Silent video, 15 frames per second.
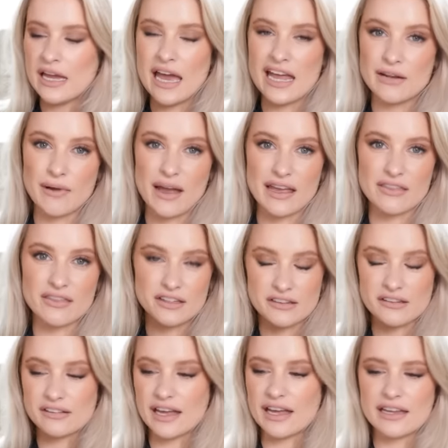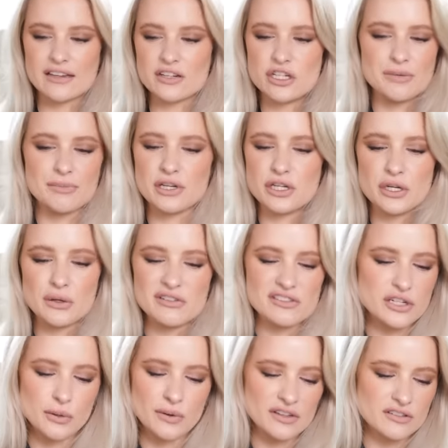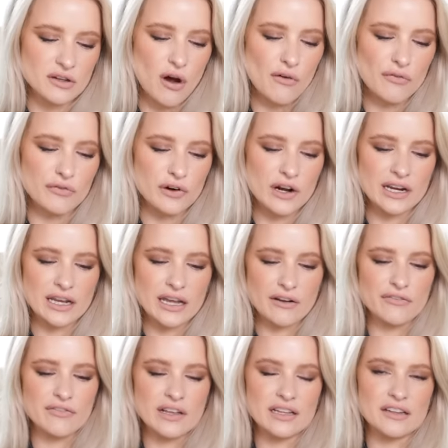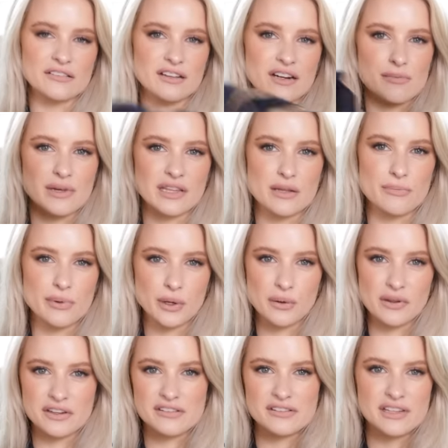Anyway, this is like Jimmy Choo's newest offering and I feel it's going to be the boot of the